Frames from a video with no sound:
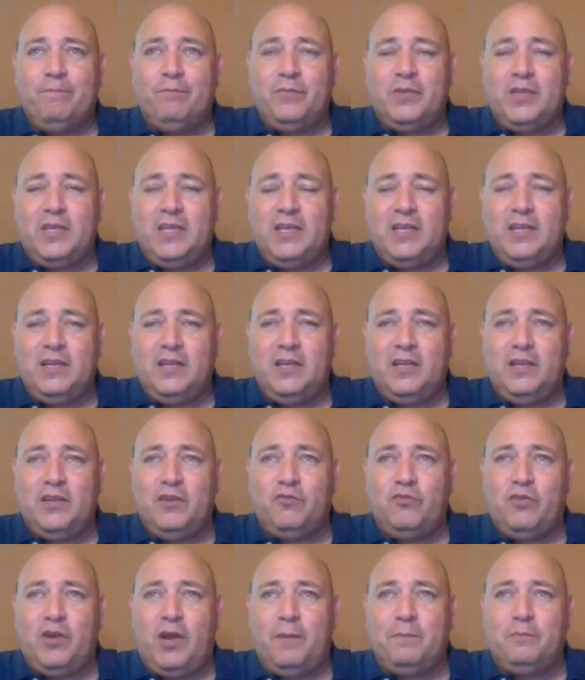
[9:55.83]
You
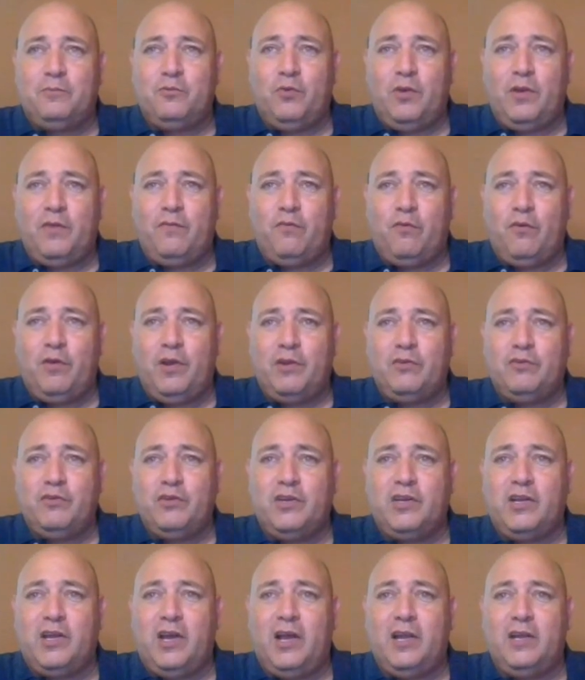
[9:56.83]
drop 2,400.
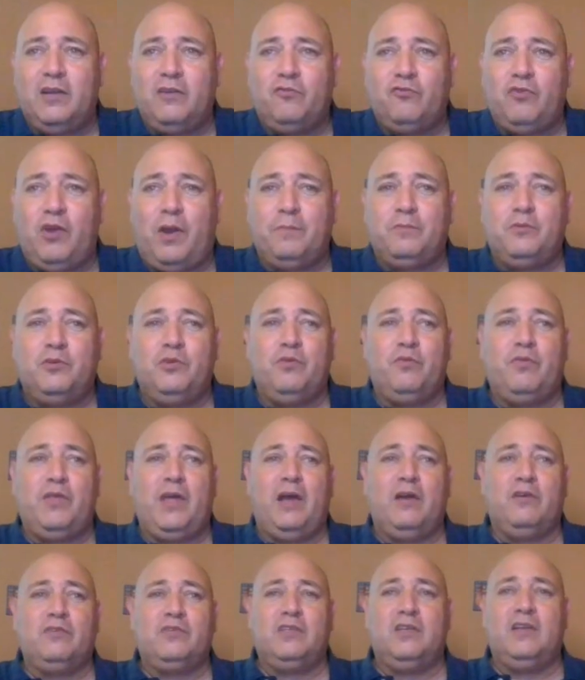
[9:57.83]
You got drop
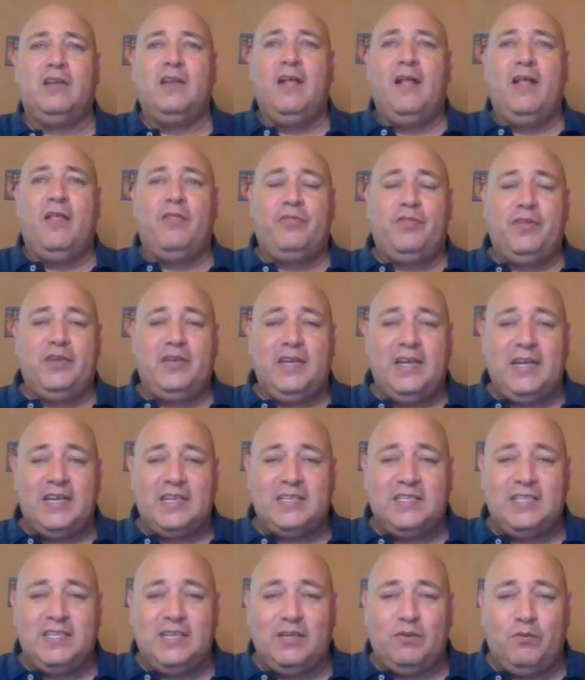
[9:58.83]
2,000. The
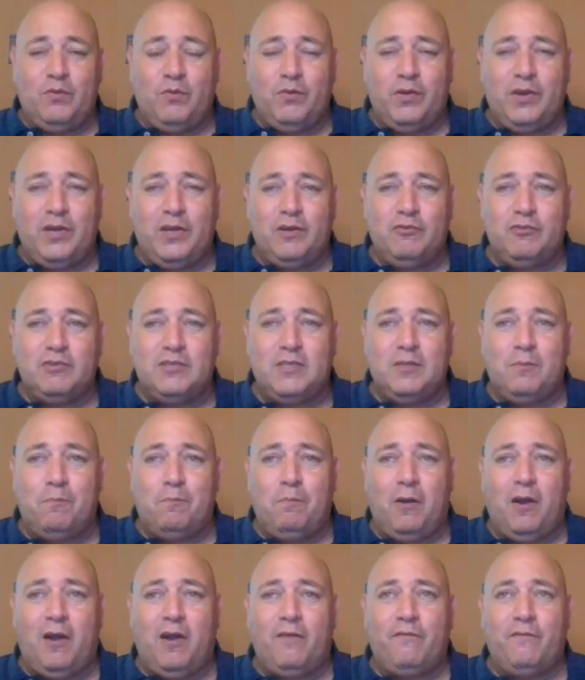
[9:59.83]
next thing we want to do is the
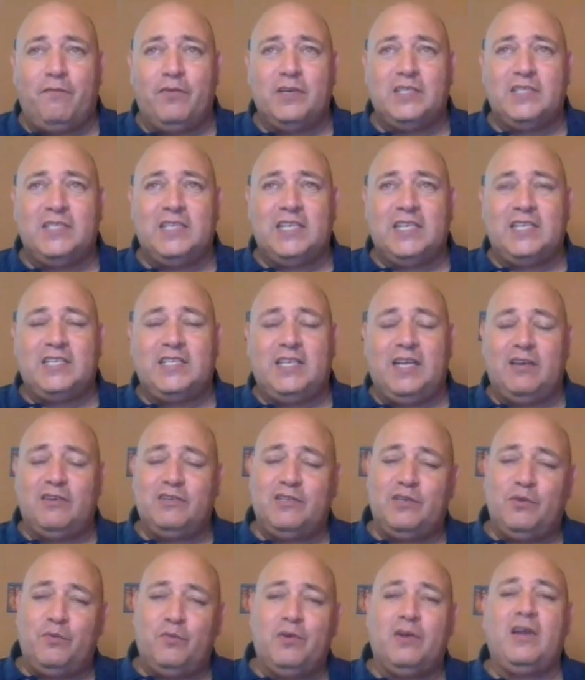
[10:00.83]
barn for
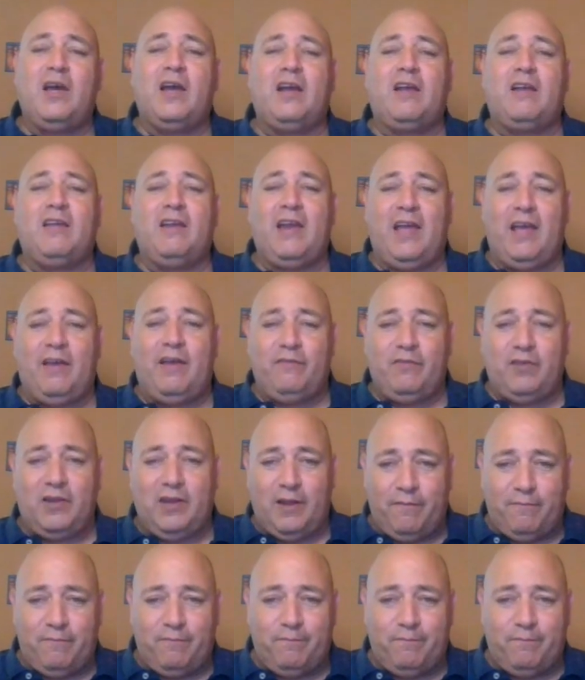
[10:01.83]
6,000. We're not going to have enough.